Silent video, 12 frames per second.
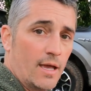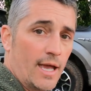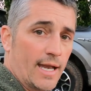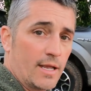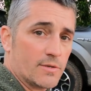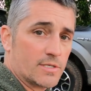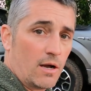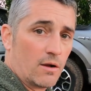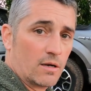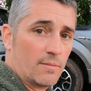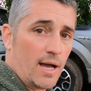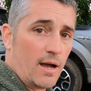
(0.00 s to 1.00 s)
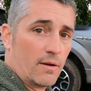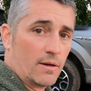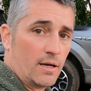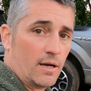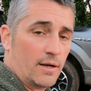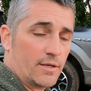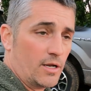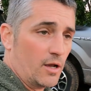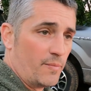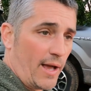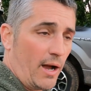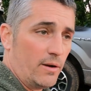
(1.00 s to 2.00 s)
and he was talking about you
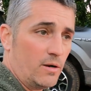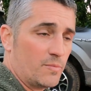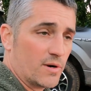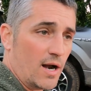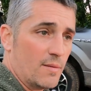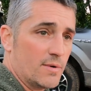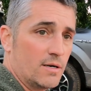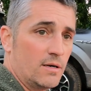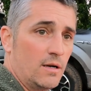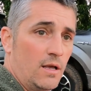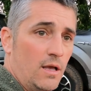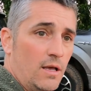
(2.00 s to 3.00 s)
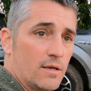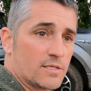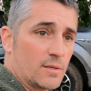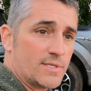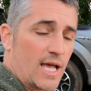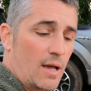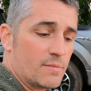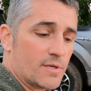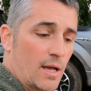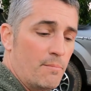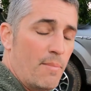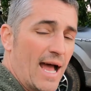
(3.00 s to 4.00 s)
know, powder, primer. Sometimes
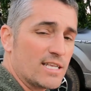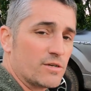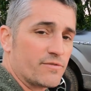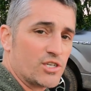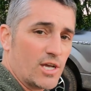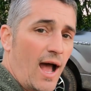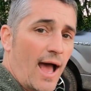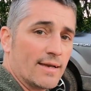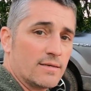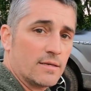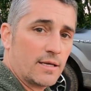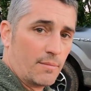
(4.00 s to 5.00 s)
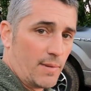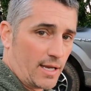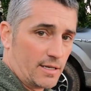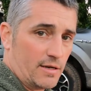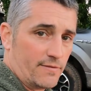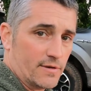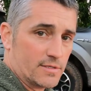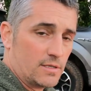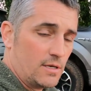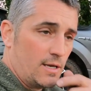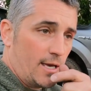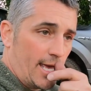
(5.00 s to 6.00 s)
a batch of shot can make a difference.
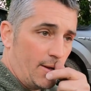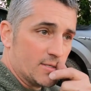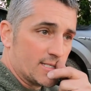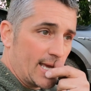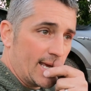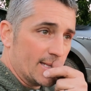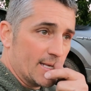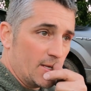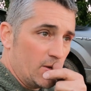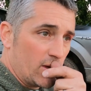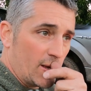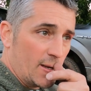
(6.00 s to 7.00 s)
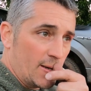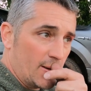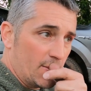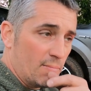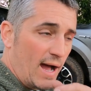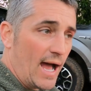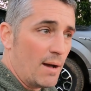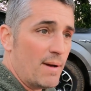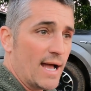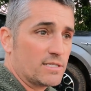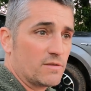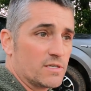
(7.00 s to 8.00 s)
He was saying that you can buy a
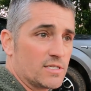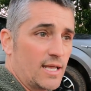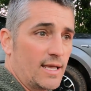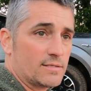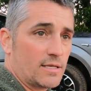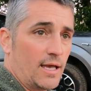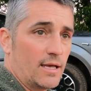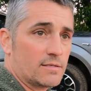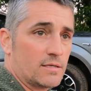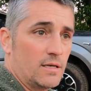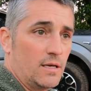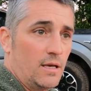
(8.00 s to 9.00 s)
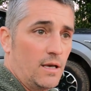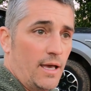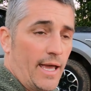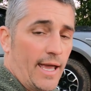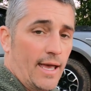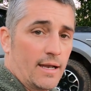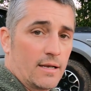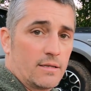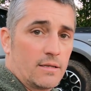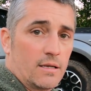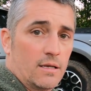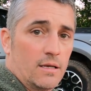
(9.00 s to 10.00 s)
batch of this TSS and
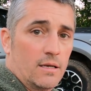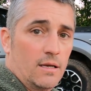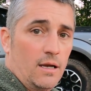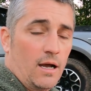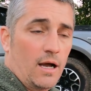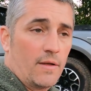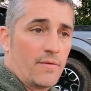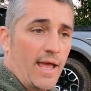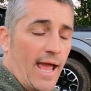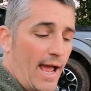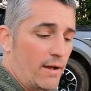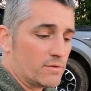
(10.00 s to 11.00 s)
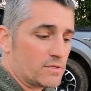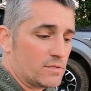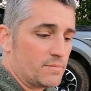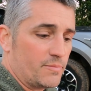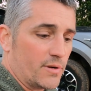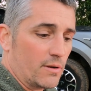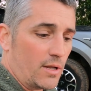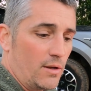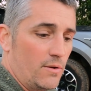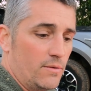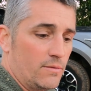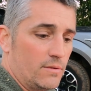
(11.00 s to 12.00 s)
the ounce per
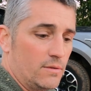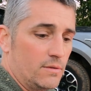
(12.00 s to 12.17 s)
load